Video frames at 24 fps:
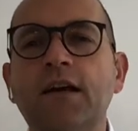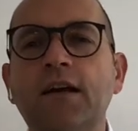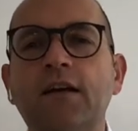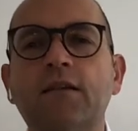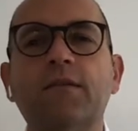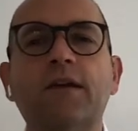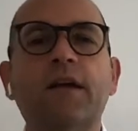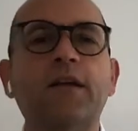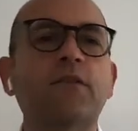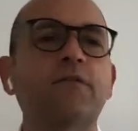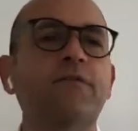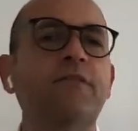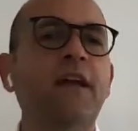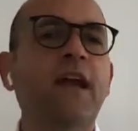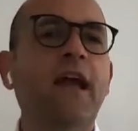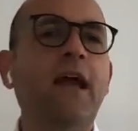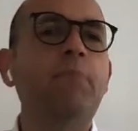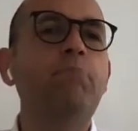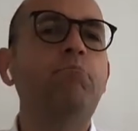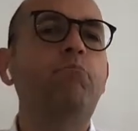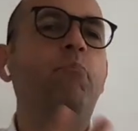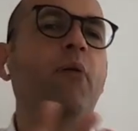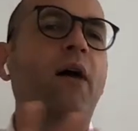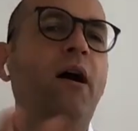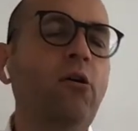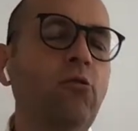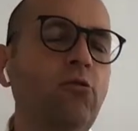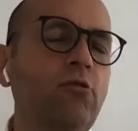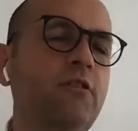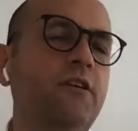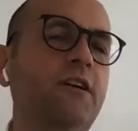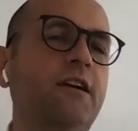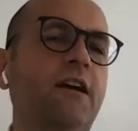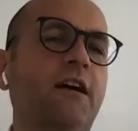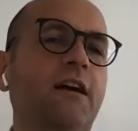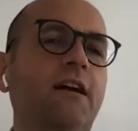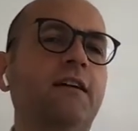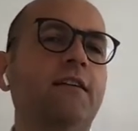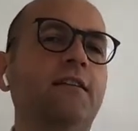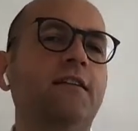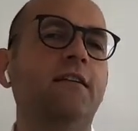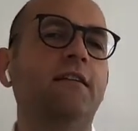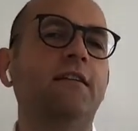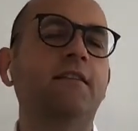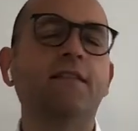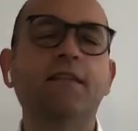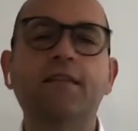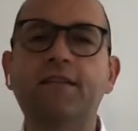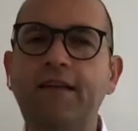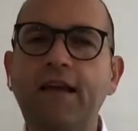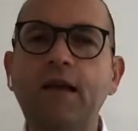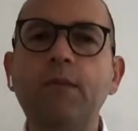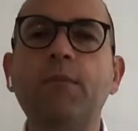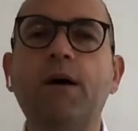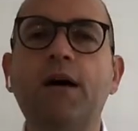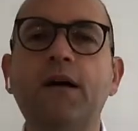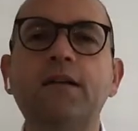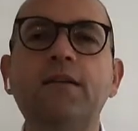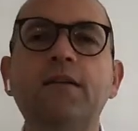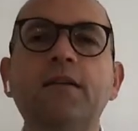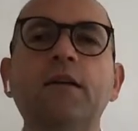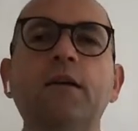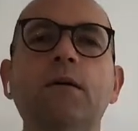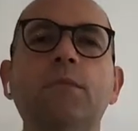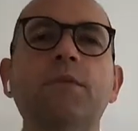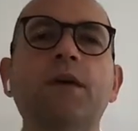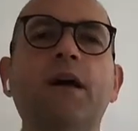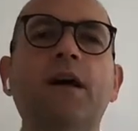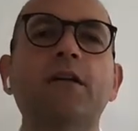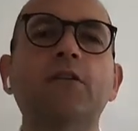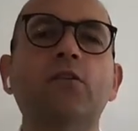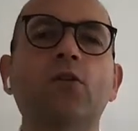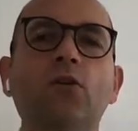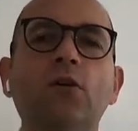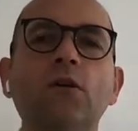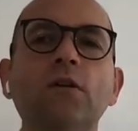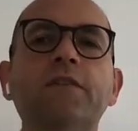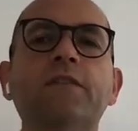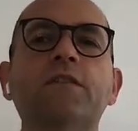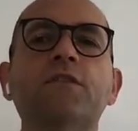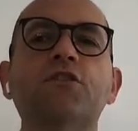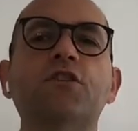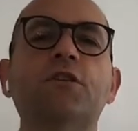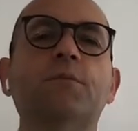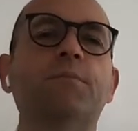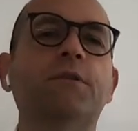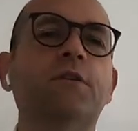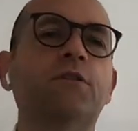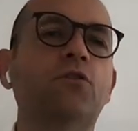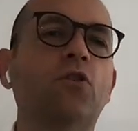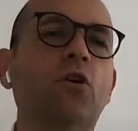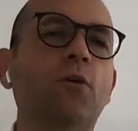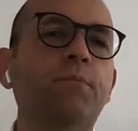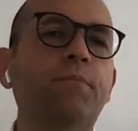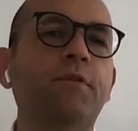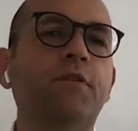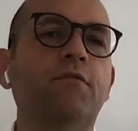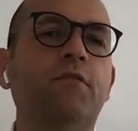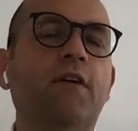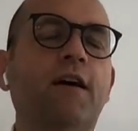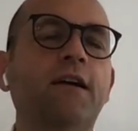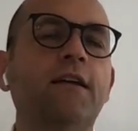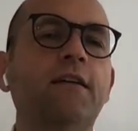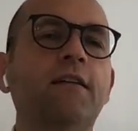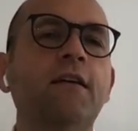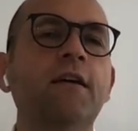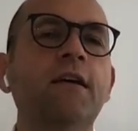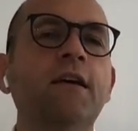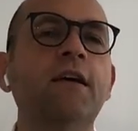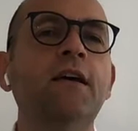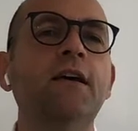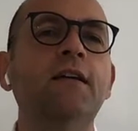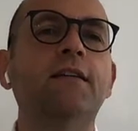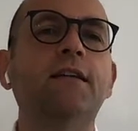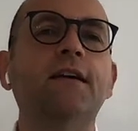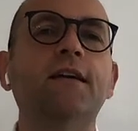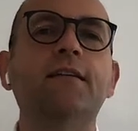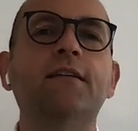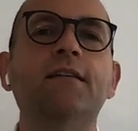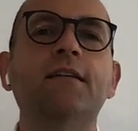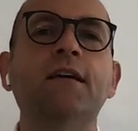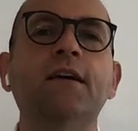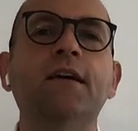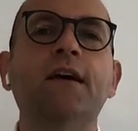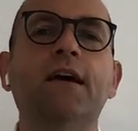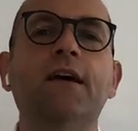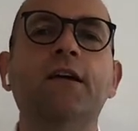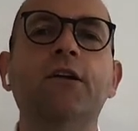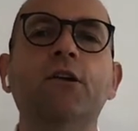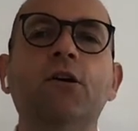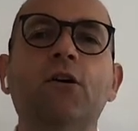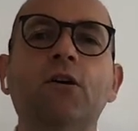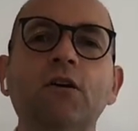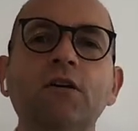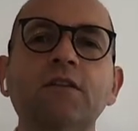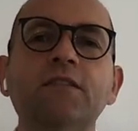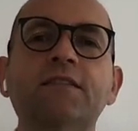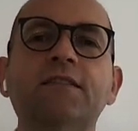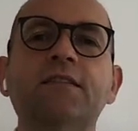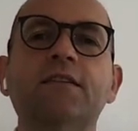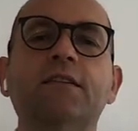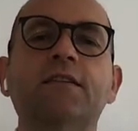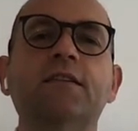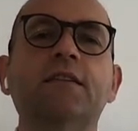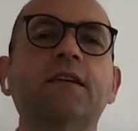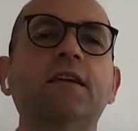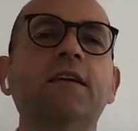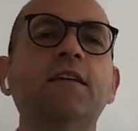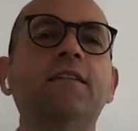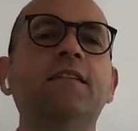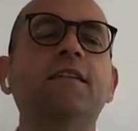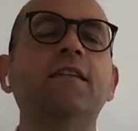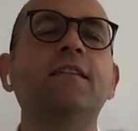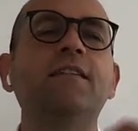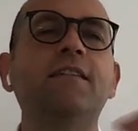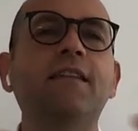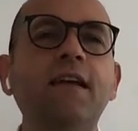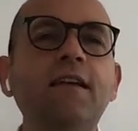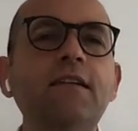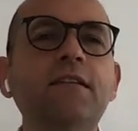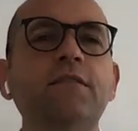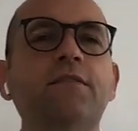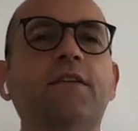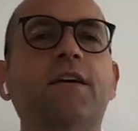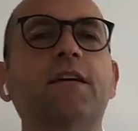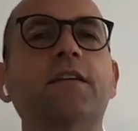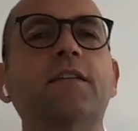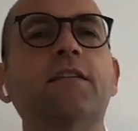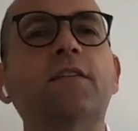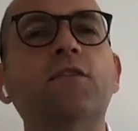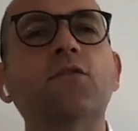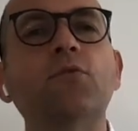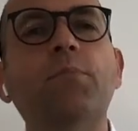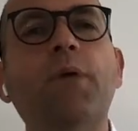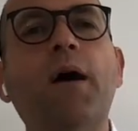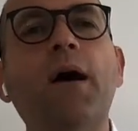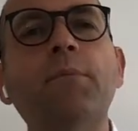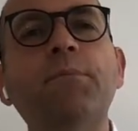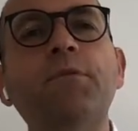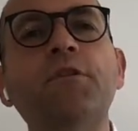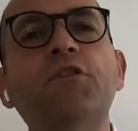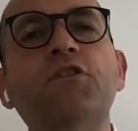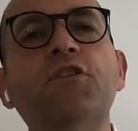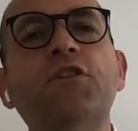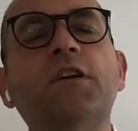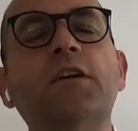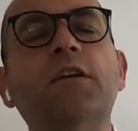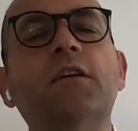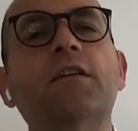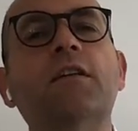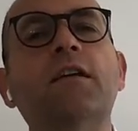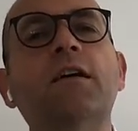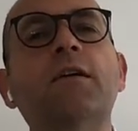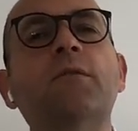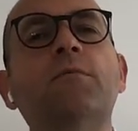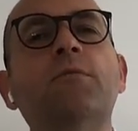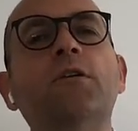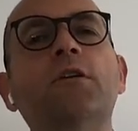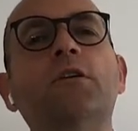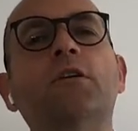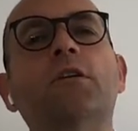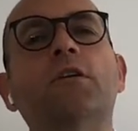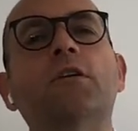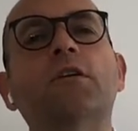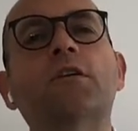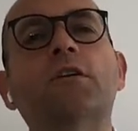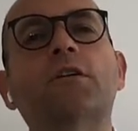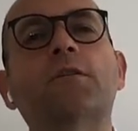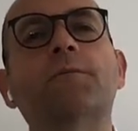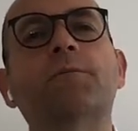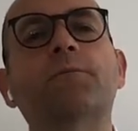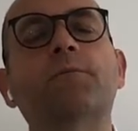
a kind of empowering idea. It's the same idea behind authorship and copyright that an author is incentivized to publishing their work,